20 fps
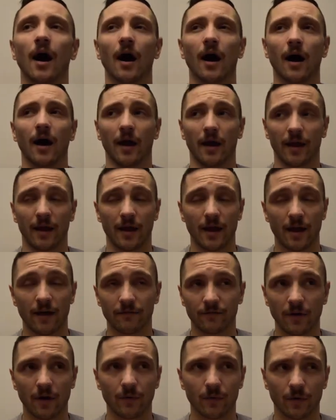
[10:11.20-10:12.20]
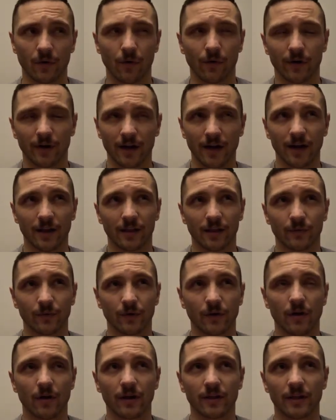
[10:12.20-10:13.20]
I have not recorded anything
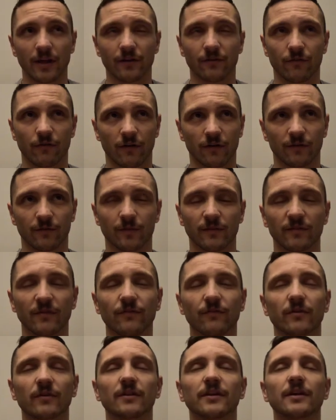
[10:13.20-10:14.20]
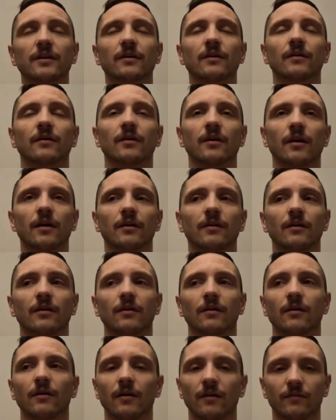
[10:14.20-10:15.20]
regarding that truck specifically,
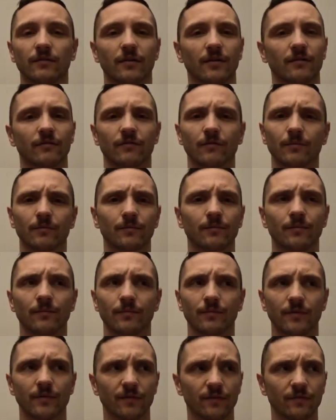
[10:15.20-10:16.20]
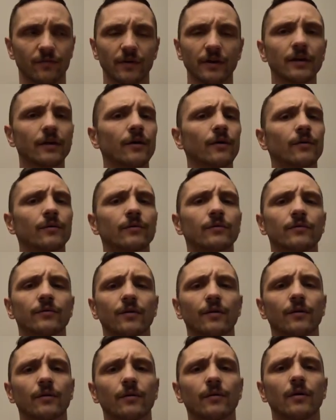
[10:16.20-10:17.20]
aside from this video,
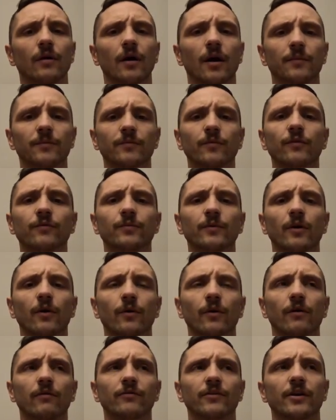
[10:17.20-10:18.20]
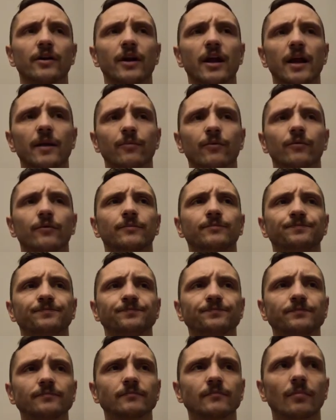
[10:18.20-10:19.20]
so I'm supposed to be going over there in April,
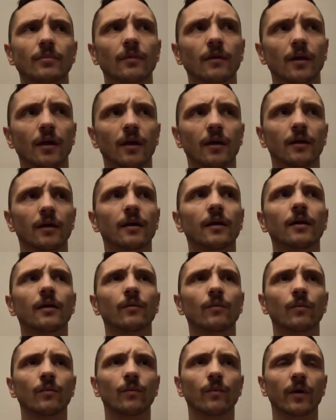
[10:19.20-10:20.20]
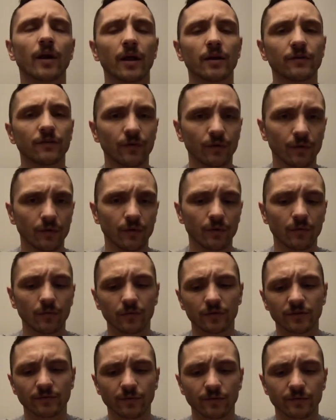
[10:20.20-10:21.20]
and when I do,
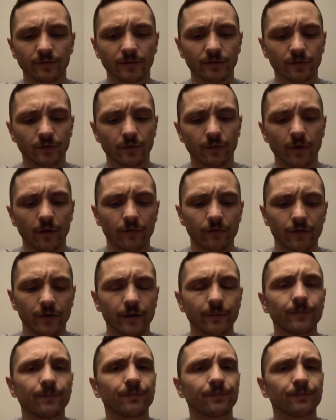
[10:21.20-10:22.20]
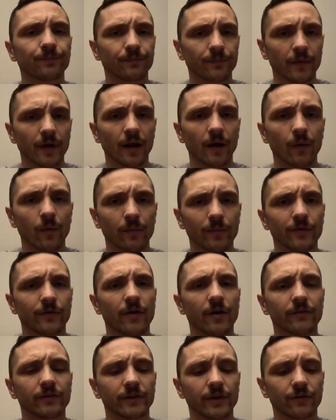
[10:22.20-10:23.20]
we're supposed to be doing a road trip, and I will be
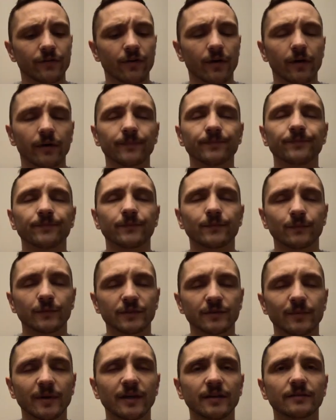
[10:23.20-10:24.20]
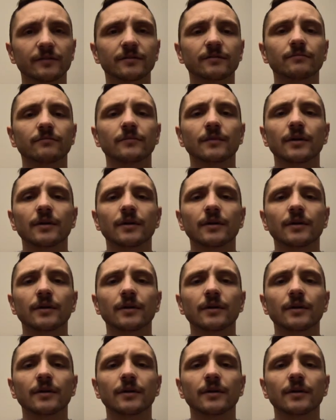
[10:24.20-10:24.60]
driving that truck, which means